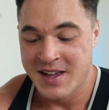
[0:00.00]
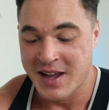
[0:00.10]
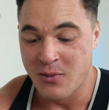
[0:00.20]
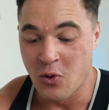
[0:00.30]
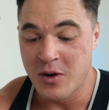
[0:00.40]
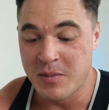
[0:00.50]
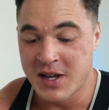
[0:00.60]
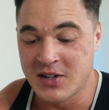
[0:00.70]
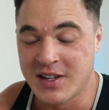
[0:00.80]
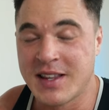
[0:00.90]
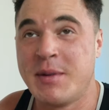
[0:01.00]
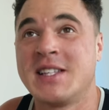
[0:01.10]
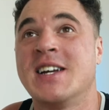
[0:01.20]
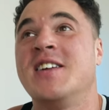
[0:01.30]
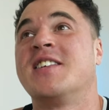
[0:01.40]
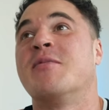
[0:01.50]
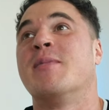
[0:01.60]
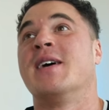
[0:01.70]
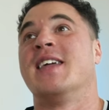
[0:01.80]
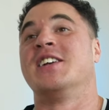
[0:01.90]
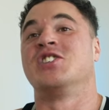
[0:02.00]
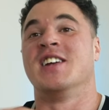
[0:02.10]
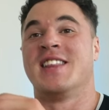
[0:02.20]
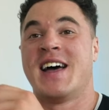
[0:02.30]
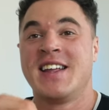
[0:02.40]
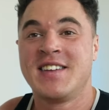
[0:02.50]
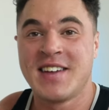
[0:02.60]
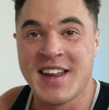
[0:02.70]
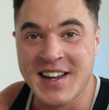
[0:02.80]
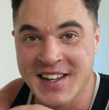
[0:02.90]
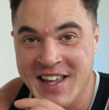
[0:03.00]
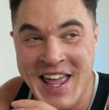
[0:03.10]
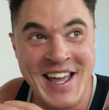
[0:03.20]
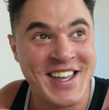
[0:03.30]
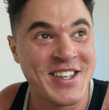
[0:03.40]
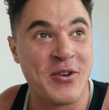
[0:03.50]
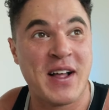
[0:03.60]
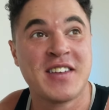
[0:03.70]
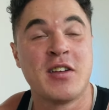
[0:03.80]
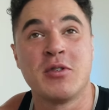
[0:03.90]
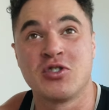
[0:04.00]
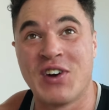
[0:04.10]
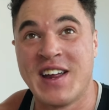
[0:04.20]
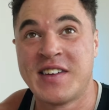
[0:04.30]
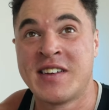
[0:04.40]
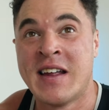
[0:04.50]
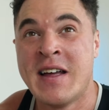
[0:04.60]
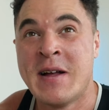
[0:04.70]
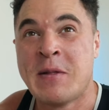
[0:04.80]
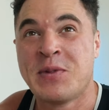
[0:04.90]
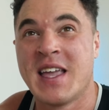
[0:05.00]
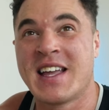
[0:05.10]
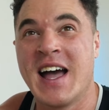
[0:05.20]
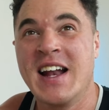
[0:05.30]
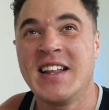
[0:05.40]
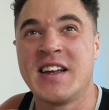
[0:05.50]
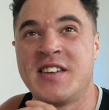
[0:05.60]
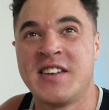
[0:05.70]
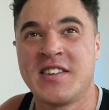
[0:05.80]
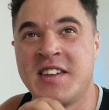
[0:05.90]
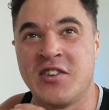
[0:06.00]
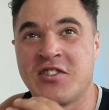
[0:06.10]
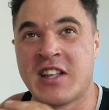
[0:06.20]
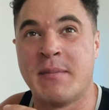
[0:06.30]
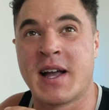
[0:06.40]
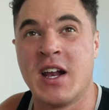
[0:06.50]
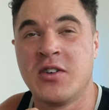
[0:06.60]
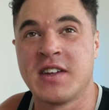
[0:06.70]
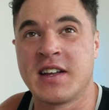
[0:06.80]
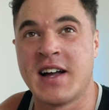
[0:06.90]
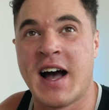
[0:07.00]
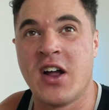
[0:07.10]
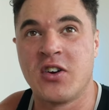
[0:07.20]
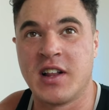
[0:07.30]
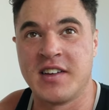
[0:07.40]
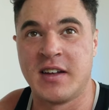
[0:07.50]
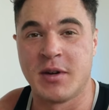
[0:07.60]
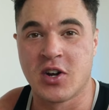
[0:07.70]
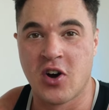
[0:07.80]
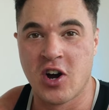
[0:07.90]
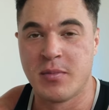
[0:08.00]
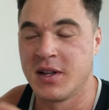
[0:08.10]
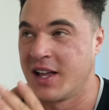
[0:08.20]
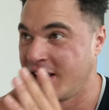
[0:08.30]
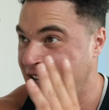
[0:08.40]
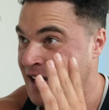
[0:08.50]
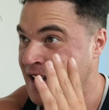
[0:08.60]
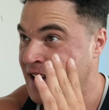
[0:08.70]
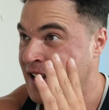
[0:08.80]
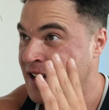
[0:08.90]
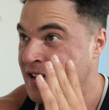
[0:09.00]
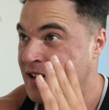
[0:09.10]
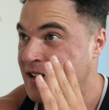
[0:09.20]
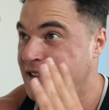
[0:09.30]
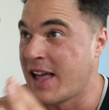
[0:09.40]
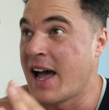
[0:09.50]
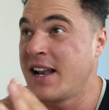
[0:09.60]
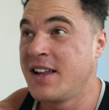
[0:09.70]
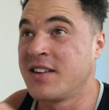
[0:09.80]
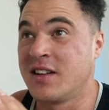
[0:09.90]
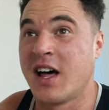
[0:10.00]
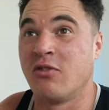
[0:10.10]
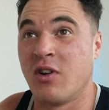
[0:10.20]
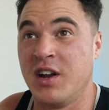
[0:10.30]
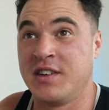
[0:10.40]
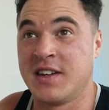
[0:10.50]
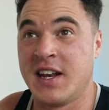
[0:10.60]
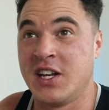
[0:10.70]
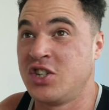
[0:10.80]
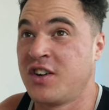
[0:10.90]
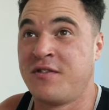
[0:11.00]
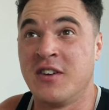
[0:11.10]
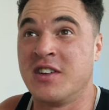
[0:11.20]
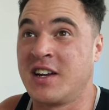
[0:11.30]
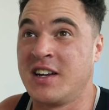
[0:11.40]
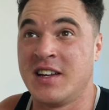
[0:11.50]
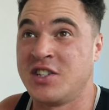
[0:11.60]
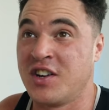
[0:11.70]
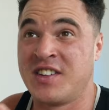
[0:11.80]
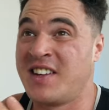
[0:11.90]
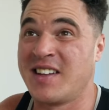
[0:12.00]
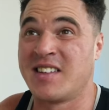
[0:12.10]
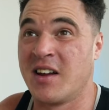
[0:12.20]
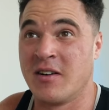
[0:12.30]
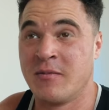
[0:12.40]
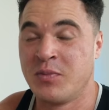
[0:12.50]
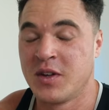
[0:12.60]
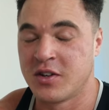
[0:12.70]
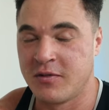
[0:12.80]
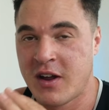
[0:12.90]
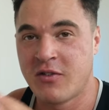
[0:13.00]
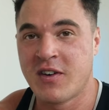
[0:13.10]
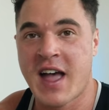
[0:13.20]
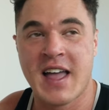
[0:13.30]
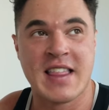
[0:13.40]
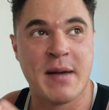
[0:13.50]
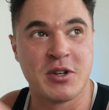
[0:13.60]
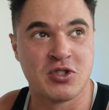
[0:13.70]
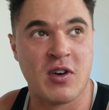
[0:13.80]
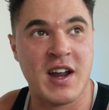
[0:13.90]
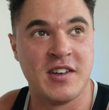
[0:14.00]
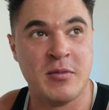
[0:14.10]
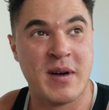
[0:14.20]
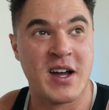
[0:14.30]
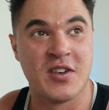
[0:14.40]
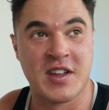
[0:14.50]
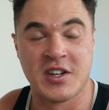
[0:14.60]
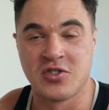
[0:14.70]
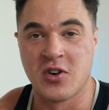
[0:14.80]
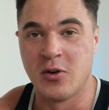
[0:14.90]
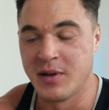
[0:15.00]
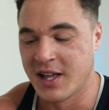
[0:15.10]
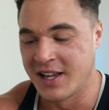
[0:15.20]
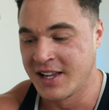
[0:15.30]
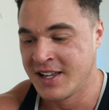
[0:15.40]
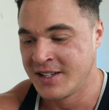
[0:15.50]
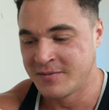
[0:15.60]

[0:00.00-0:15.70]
in one meal. And let me tell you something about that shit. That is like, yo, that's so much rice. It kind of like sits in your stomach. I know it's like a higher glycemic carb, but like that is a lot of rice and it just feels like it just sits there. So if you ever had that much rice, you might understand the struggle, but like